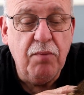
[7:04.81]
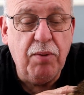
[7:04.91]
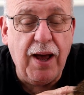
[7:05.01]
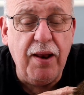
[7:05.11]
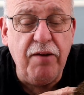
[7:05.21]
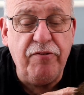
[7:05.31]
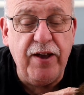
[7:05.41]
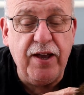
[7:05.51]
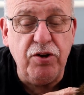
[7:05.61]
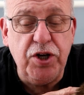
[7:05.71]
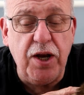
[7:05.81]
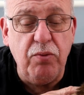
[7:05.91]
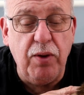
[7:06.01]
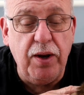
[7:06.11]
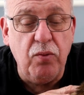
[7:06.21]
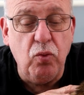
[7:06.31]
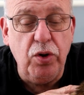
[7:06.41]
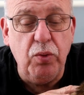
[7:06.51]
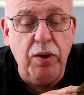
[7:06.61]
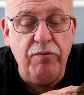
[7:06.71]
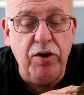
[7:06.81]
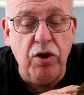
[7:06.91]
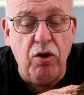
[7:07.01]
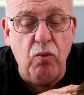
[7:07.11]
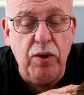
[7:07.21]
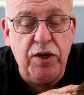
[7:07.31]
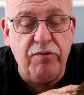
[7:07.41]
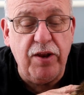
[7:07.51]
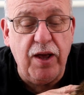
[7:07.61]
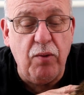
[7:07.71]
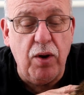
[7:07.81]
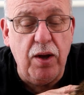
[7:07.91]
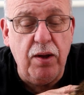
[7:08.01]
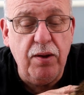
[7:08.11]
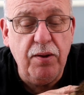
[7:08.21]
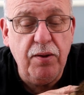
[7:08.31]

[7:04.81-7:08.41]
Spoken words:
But are they fake or genuine? Would you even know whichever they were?